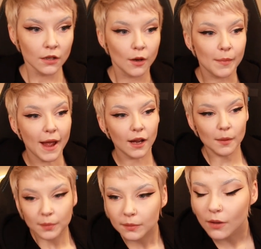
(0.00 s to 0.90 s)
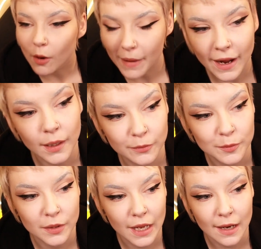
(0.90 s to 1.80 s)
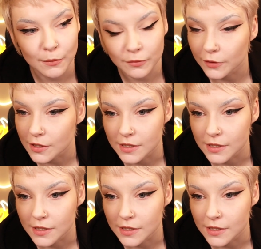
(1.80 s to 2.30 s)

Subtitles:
I'll back up from the camera for a